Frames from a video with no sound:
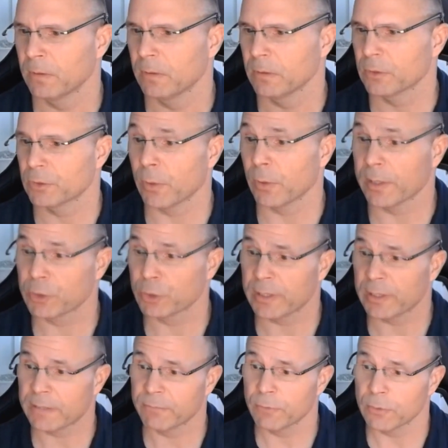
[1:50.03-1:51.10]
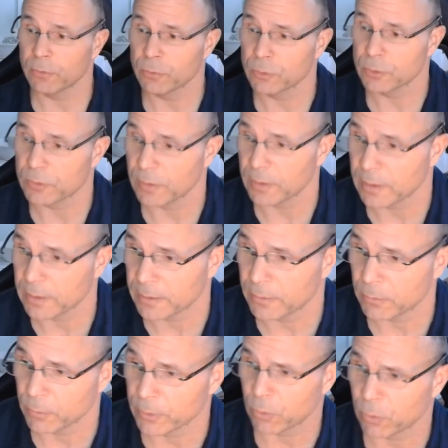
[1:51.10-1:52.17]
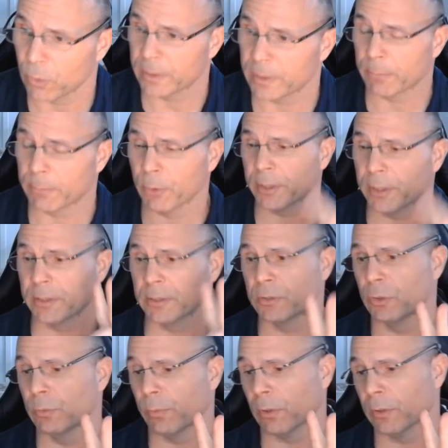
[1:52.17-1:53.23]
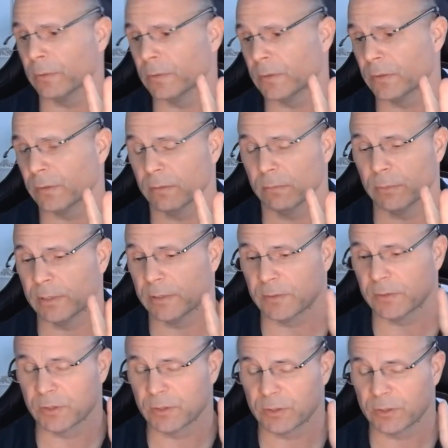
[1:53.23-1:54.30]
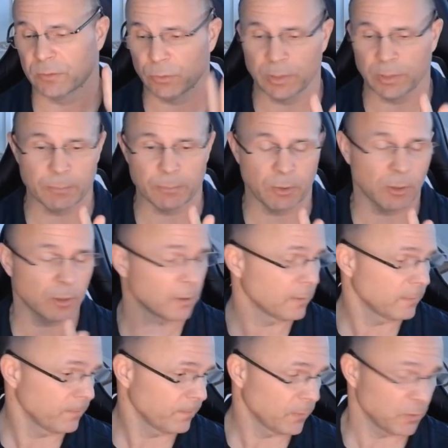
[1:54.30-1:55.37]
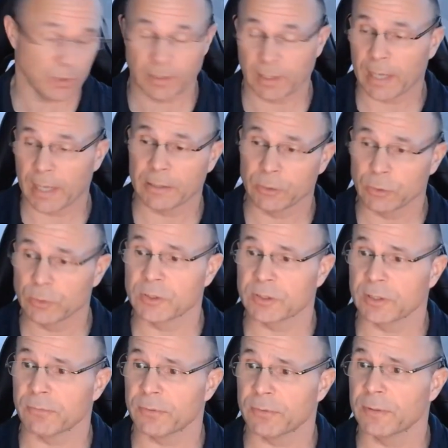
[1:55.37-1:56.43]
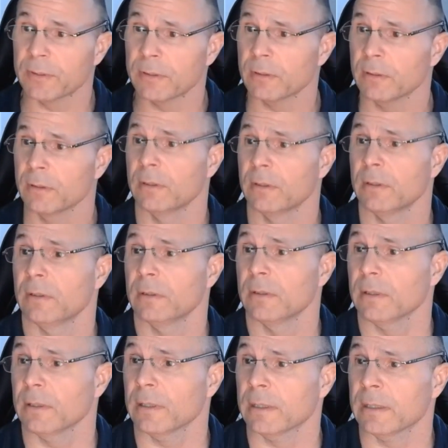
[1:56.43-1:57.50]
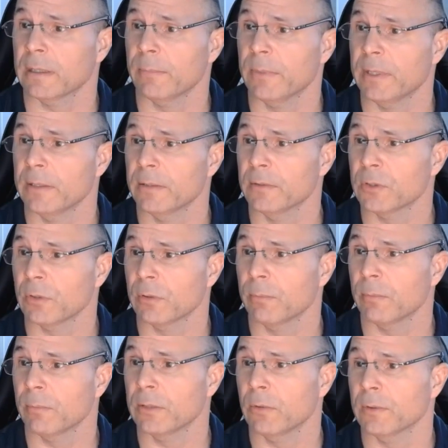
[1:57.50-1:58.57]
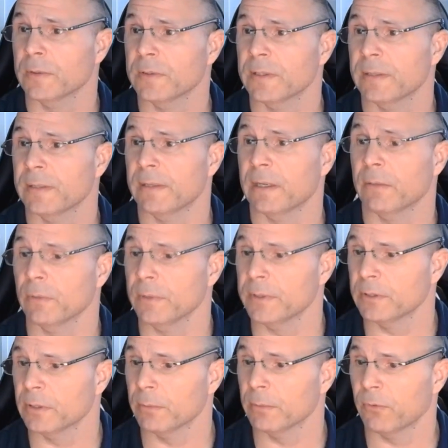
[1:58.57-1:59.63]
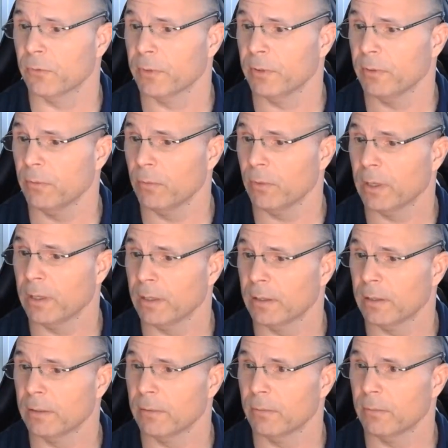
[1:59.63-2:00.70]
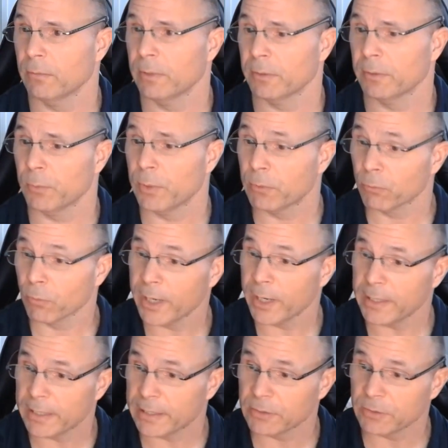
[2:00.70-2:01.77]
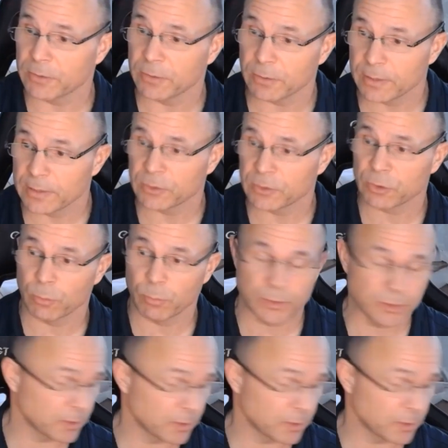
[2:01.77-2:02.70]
So I should have those, the recording. I broke it into two parts because it's just too damn long. There's a lot of good stuff in there. And so my goal is to get that released here before the week. Right, Angie? There is so much in